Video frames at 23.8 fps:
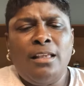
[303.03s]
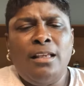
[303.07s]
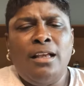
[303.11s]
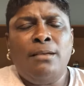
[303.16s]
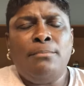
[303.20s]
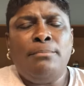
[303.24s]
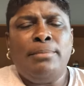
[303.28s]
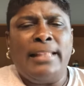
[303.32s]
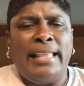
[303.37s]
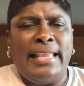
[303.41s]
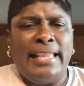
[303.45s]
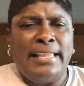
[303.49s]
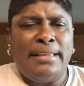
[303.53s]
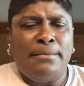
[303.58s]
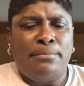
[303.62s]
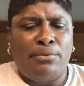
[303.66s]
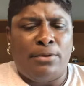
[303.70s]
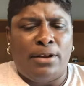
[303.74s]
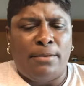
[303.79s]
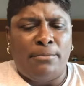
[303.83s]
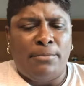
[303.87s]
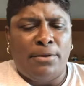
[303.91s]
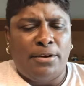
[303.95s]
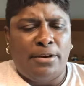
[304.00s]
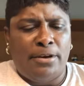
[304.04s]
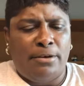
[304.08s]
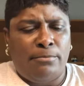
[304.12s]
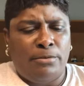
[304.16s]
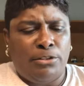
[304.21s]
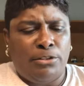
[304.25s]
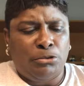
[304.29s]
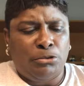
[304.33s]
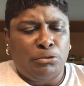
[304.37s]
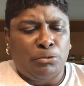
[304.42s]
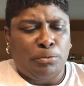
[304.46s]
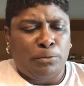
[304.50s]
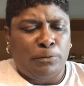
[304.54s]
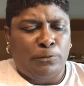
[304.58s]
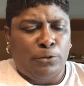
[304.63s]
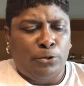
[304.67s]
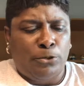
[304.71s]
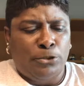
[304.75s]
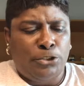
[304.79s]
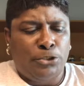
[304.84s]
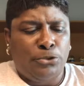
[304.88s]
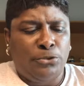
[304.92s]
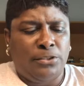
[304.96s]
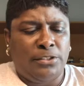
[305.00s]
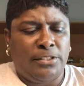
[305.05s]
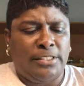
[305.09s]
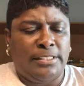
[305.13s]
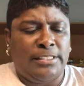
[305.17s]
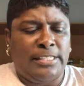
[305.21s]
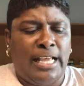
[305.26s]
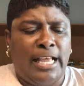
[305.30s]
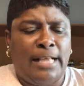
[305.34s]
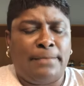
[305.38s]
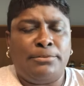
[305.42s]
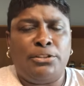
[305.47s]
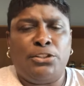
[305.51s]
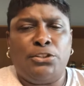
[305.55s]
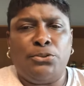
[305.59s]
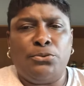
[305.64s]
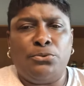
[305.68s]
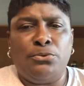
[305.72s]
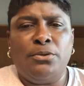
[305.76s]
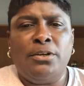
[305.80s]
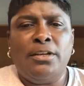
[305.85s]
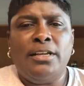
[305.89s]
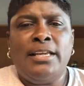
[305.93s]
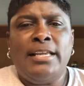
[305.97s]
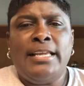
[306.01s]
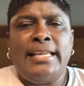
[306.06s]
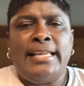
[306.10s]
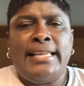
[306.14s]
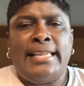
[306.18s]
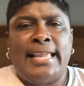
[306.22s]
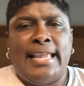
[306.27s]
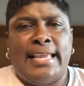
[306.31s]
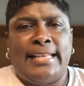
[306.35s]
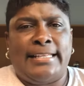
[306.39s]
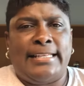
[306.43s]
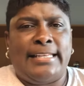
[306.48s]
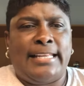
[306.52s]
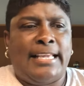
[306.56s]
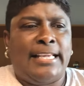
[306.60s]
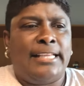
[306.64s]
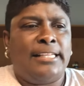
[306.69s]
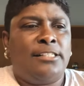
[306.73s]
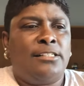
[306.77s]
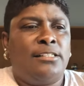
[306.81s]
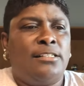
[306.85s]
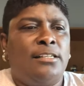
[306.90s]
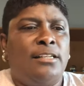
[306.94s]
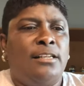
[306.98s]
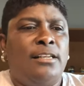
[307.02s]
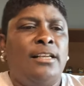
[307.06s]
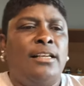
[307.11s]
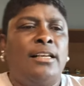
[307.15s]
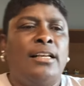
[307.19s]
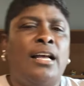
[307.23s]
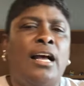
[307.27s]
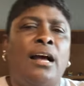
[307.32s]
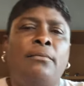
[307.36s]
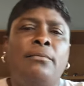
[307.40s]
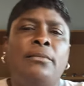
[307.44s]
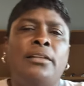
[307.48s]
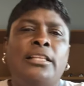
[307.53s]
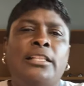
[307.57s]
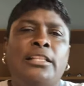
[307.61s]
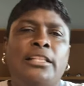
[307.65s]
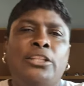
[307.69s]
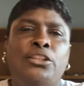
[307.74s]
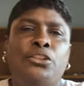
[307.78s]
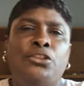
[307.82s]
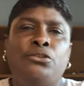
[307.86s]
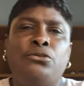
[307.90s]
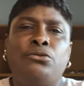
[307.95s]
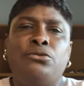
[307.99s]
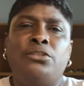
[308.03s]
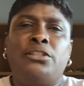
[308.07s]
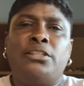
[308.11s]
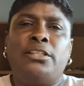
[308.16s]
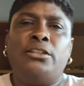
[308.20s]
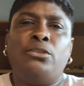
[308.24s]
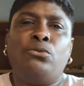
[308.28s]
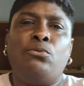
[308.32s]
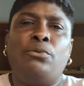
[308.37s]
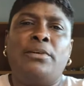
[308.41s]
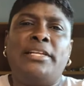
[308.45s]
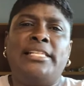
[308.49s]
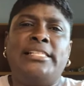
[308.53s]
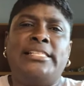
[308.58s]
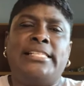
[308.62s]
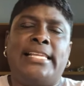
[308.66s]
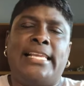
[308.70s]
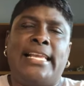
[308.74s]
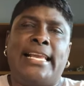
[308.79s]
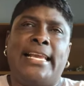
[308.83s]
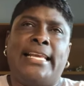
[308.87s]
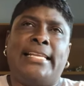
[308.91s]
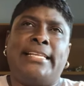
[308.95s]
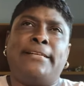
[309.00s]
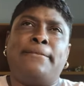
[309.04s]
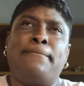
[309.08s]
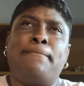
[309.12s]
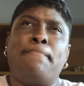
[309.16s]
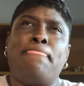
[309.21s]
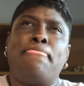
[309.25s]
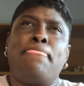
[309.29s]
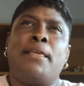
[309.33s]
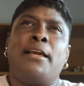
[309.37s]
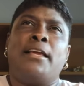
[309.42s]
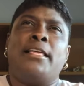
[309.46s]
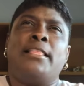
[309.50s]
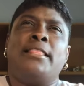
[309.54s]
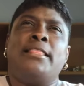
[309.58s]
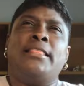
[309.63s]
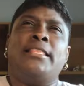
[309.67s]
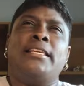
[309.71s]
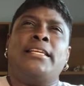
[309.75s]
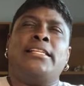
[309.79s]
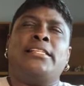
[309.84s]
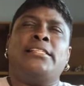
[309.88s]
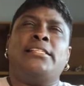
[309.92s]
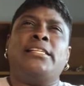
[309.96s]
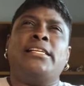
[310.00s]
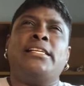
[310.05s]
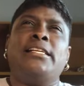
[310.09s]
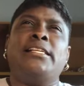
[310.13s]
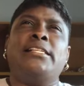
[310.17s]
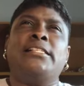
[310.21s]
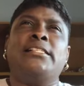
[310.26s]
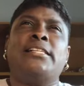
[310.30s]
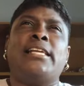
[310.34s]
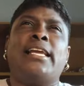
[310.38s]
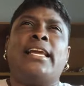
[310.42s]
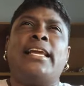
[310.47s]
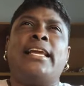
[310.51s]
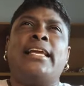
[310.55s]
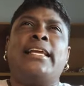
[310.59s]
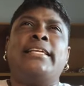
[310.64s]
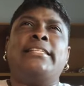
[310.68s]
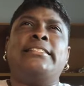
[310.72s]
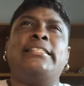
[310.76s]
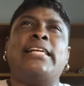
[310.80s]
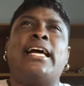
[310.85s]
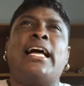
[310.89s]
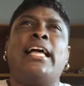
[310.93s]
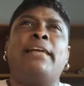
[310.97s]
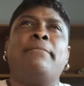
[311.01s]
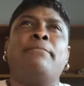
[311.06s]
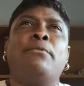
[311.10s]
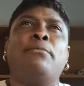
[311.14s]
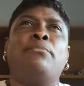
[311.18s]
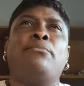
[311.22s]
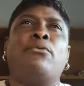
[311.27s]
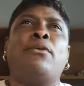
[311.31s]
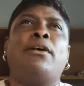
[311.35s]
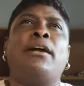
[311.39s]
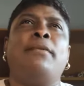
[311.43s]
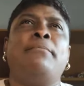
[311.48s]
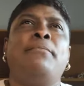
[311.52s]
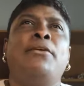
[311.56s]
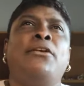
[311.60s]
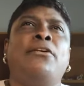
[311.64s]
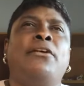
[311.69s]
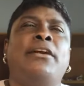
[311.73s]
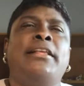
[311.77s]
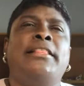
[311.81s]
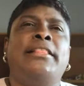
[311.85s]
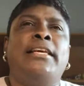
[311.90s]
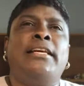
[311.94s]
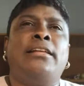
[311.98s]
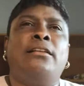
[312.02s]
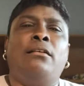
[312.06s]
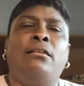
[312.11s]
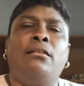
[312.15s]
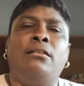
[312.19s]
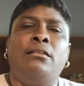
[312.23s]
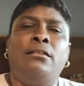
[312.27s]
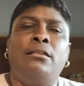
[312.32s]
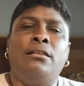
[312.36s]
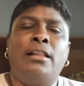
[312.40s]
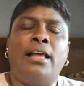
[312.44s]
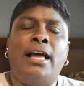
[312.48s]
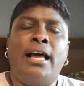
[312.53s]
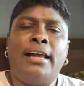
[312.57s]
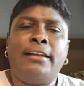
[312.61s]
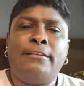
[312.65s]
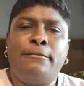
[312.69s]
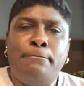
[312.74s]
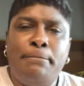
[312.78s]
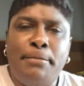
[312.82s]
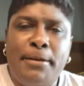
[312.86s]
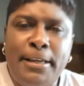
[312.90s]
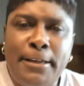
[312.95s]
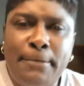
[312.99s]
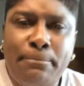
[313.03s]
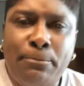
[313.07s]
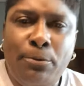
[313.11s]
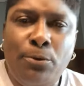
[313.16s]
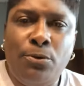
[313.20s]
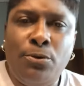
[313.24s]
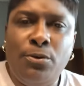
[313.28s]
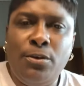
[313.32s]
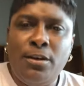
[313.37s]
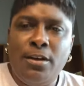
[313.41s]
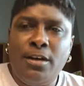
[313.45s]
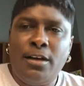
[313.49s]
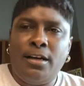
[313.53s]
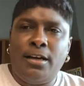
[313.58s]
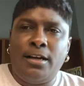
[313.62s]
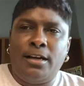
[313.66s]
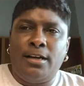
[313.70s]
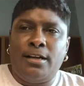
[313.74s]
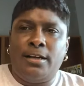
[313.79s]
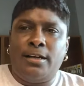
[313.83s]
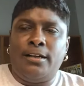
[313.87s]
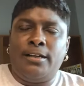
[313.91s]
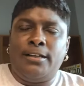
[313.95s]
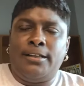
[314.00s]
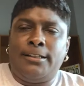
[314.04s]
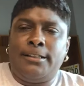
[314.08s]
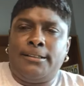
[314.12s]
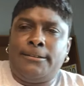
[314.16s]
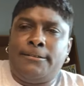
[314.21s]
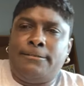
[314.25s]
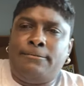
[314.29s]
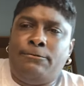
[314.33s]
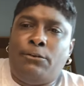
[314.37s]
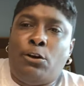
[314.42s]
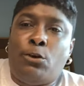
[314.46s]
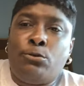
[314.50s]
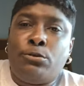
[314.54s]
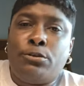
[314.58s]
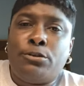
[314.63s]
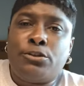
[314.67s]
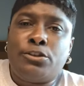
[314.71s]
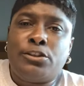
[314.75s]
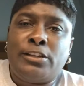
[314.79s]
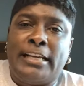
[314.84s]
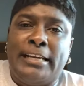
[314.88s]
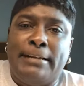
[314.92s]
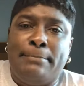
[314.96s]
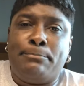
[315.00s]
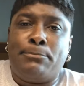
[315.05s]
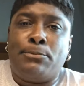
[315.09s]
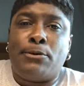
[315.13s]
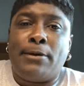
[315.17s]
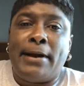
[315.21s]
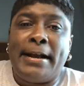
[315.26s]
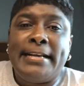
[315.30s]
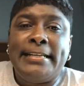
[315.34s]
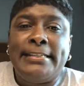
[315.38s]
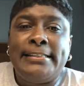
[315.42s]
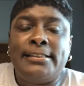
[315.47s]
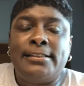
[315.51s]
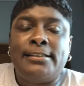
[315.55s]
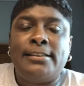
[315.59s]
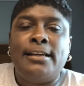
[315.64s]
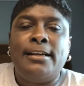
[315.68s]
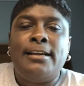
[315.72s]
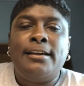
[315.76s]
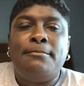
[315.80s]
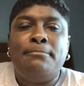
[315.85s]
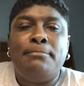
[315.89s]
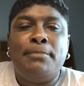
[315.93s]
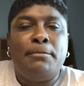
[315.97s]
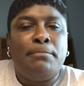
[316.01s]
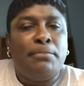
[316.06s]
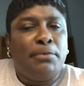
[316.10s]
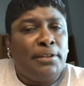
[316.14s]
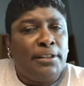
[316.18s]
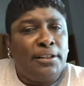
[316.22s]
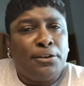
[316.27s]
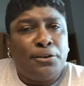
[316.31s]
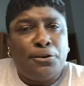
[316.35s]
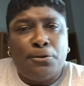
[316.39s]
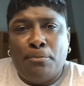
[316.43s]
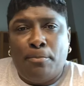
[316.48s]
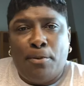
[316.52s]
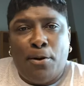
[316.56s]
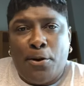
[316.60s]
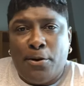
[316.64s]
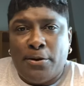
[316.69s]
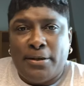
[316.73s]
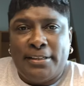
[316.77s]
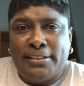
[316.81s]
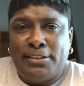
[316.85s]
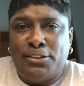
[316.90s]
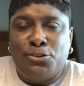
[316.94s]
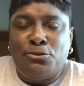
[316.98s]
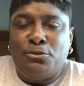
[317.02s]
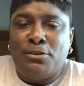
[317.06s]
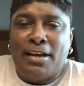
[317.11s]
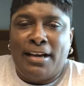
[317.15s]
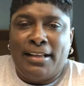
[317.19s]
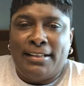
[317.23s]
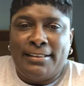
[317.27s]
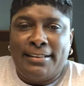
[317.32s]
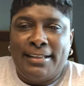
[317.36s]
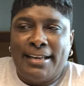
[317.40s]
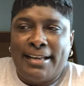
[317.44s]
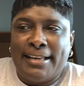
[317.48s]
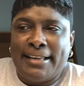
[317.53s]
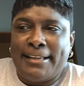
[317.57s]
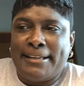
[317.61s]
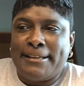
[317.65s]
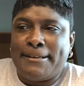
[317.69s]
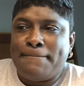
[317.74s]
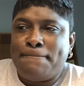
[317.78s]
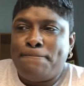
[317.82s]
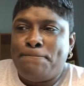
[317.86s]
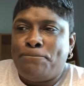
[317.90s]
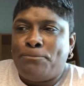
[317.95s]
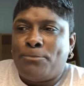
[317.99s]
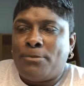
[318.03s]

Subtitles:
A blanket primary, is referred to as the top two candidates, commonly used in Louisiana. This is a type of primary that a lot of people, voters, embrace, but political parties do not like.